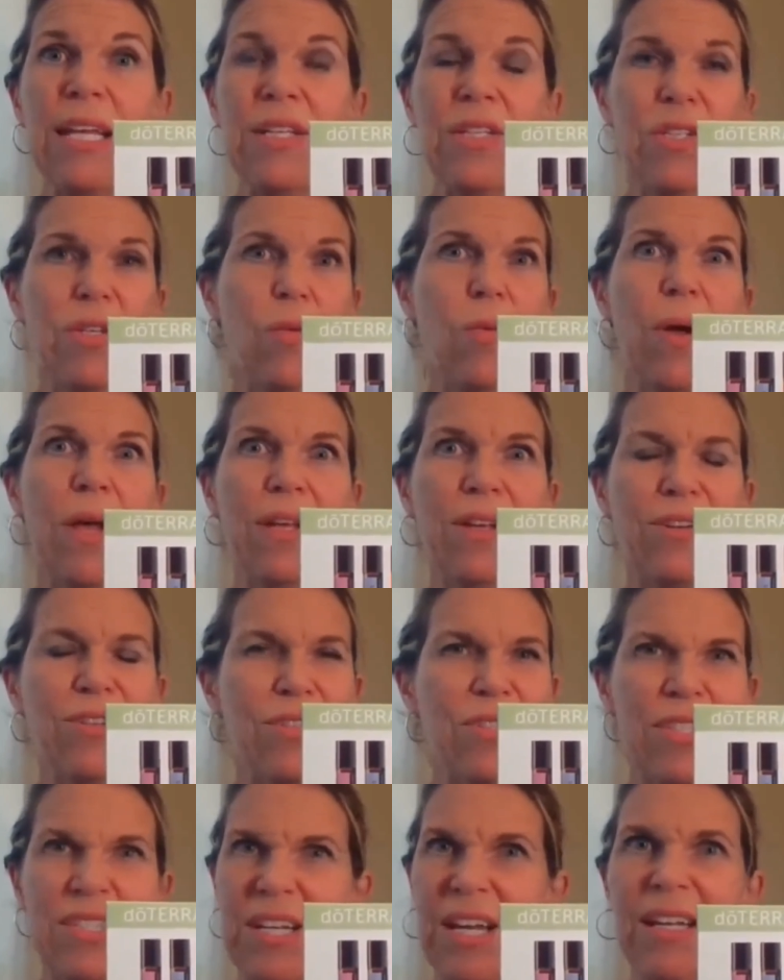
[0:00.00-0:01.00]
So while you're
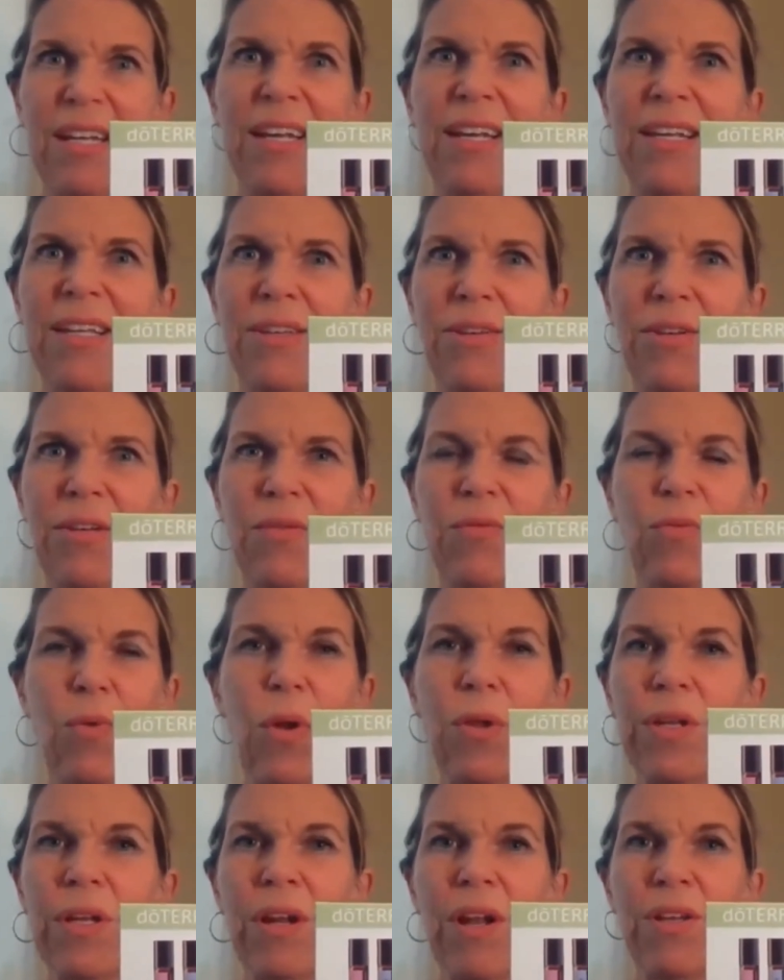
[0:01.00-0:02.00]
studying, you could
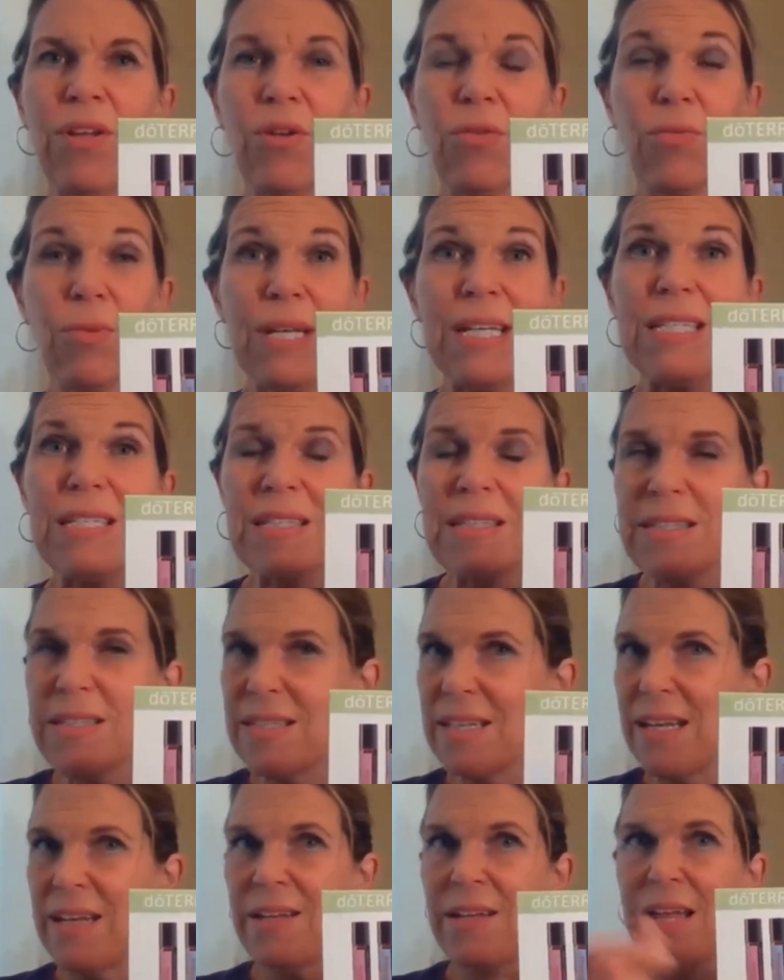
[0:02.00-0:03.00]
roll it on your wrists
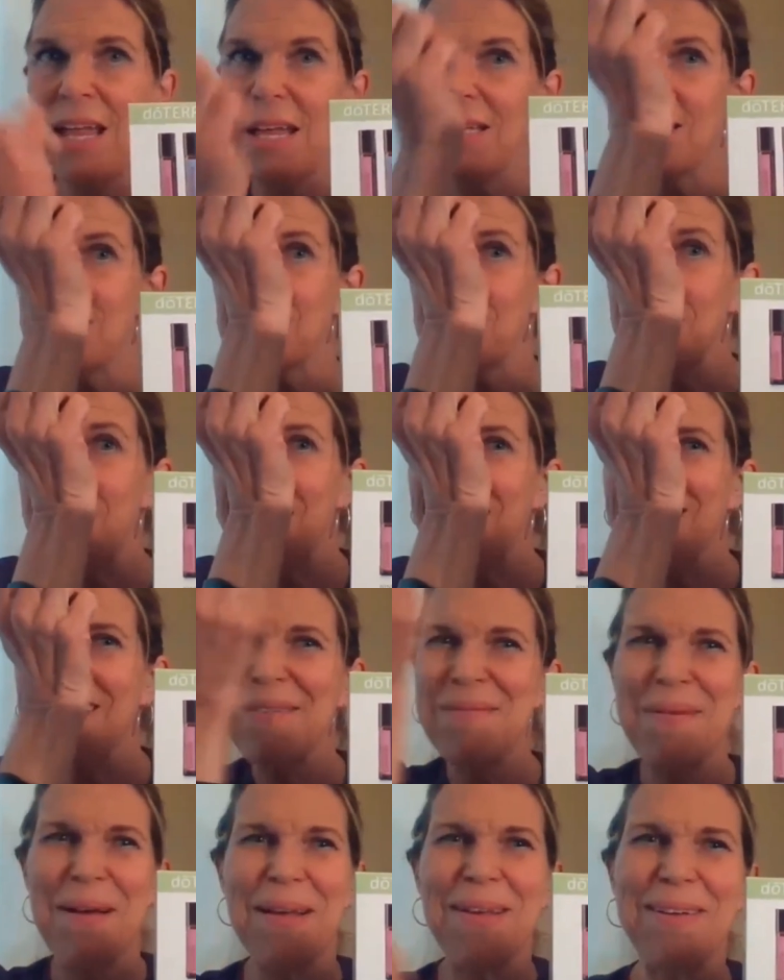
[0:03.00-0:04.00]
and smell it
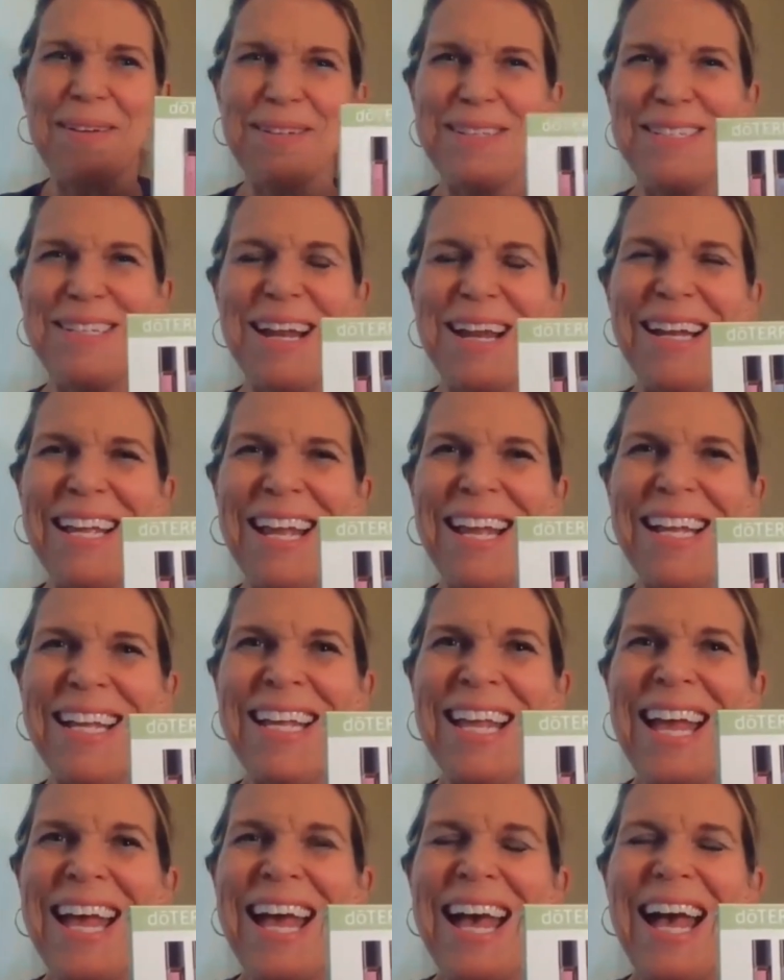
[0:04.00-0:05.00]
while you're studying.
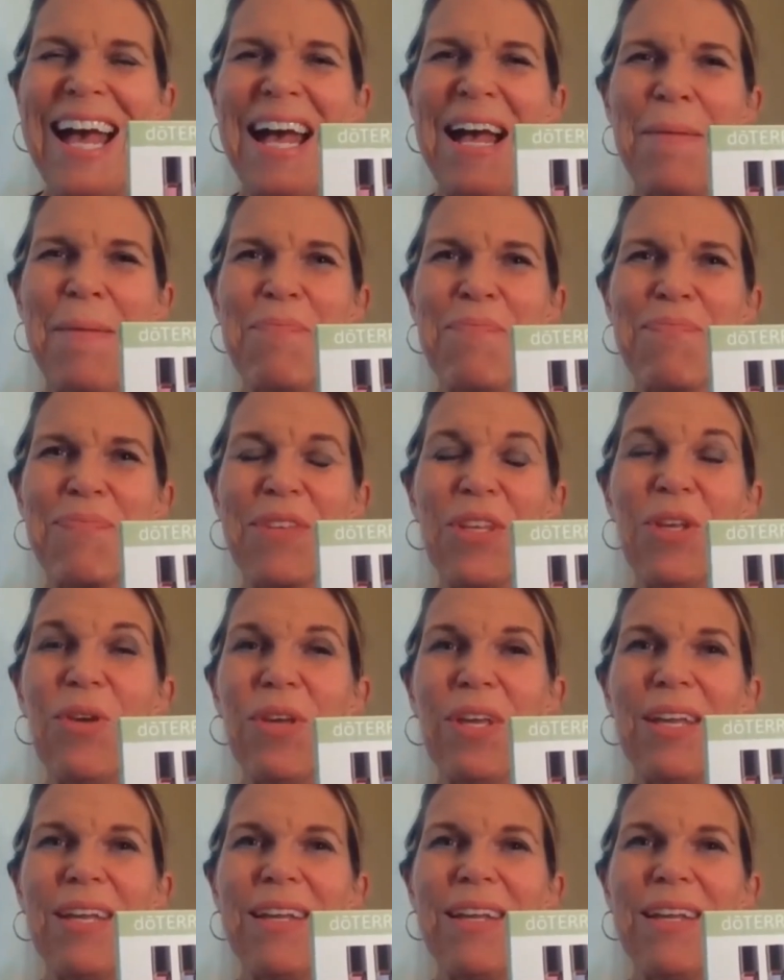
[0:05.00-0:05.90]
You can